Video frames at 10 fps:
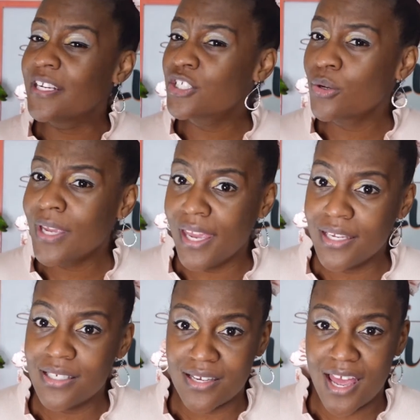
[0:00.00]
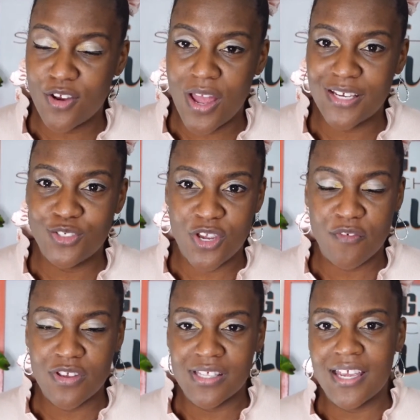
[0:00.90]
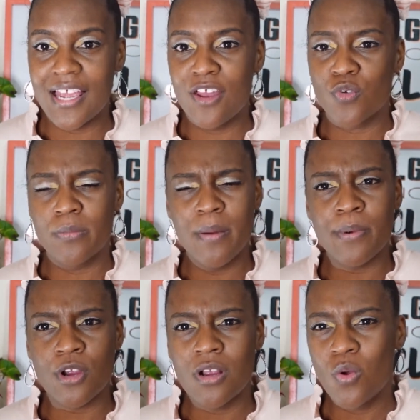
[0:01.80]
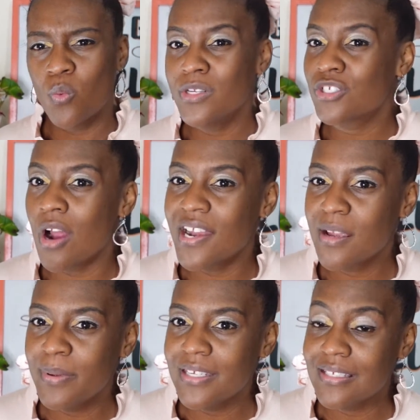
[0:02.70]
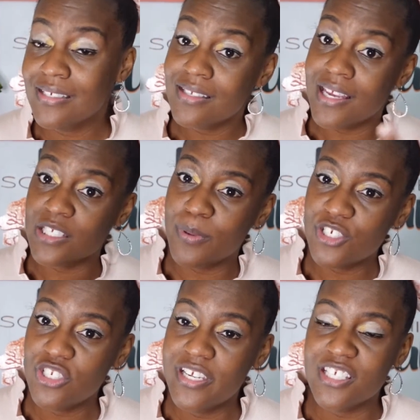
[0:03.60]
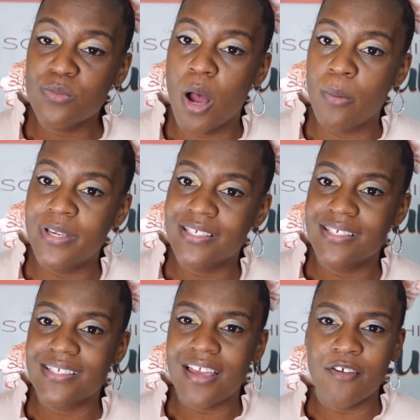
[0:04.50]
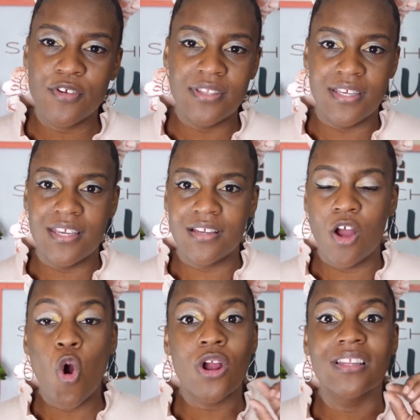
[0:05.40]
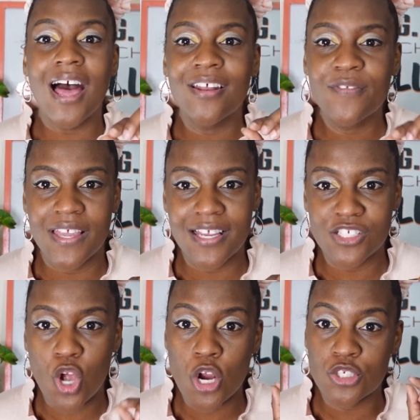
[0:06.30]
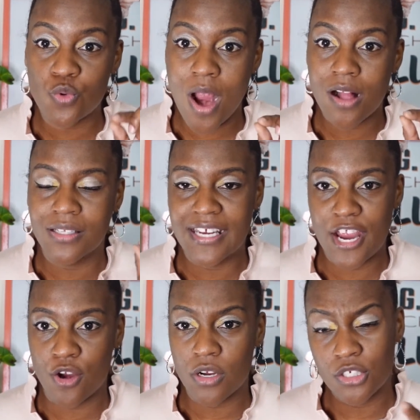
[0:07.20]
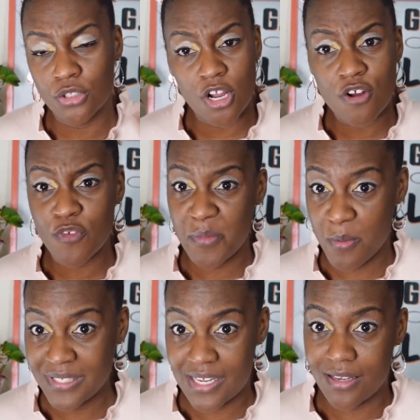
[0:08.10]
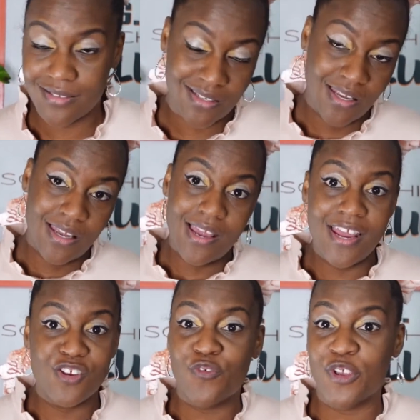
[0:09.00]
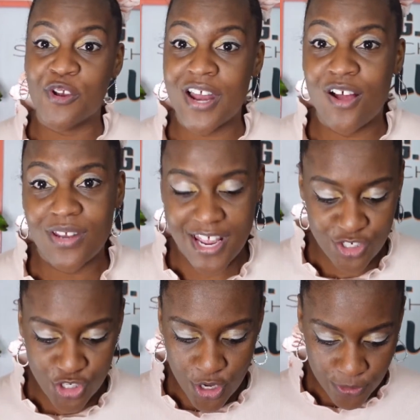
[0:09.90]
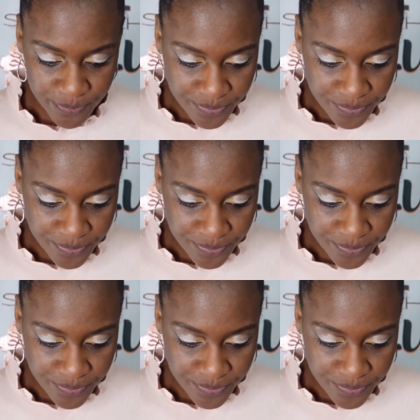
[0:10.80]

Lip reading: it's okay to not know how to do everything. And remember, when starting a business, especially a small business, everything or a lot of things are trial and error. You learn from your mistakes and you figure out as you go.